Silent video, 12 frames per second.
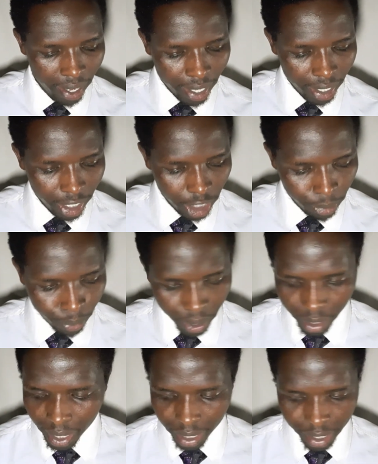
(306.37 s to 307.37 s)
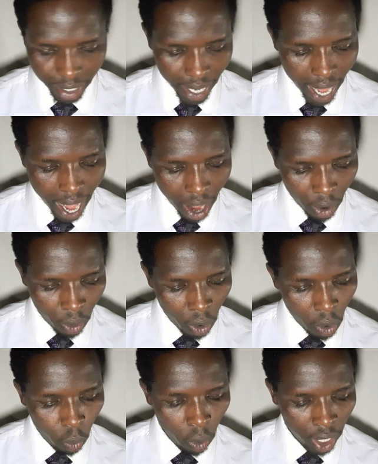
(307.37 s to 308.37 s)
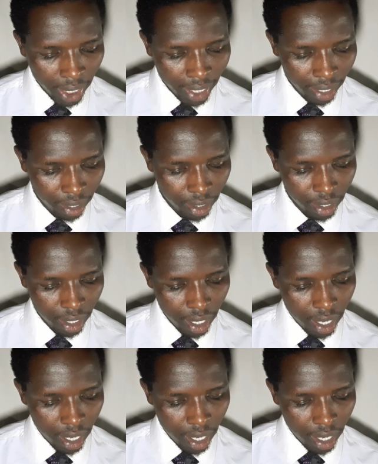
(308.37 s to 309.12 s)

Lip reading: the spirit that now walketh,